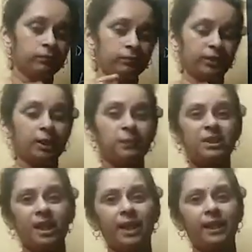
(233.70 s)
That means
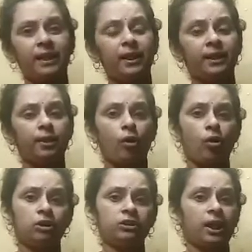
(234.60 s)
hydrated
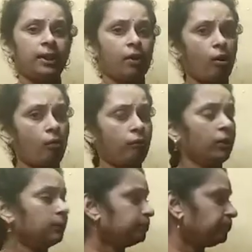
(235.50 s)
oxide of
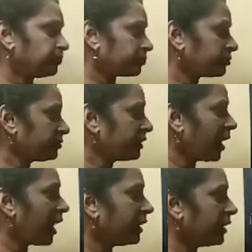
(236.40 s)

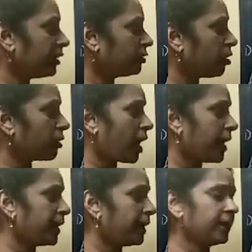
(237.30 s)
iron, for
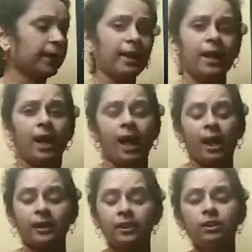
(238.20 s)
hydrated
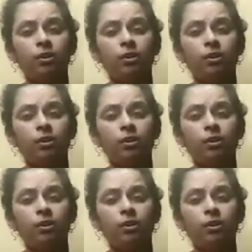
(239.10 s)
iron